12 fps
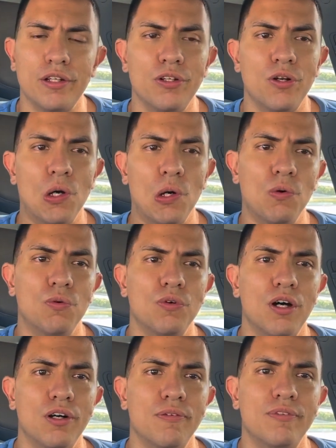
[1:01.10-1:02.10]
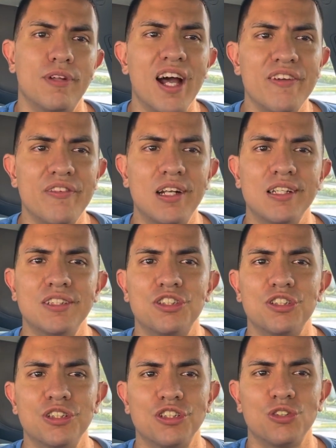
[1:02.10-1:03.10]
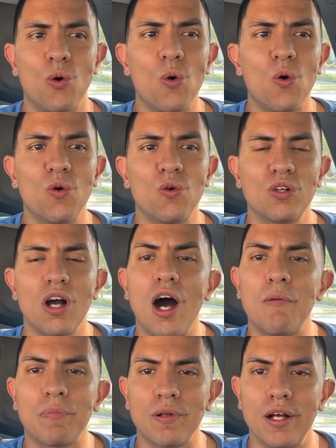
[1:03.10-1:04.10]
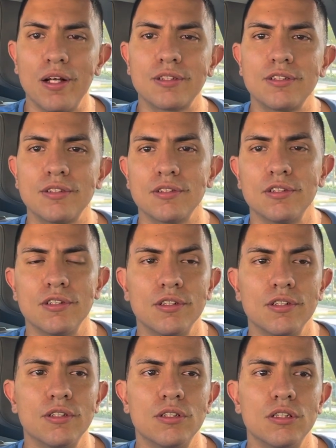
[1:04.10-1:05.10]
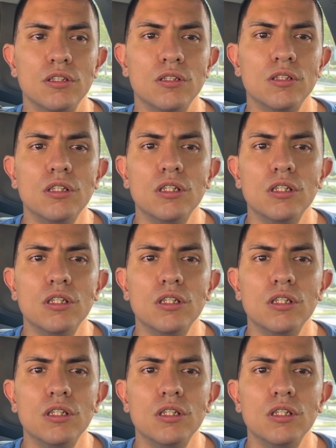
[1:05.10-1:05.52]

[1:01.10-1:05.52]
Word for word: you know, um, diving into this whole complex uh,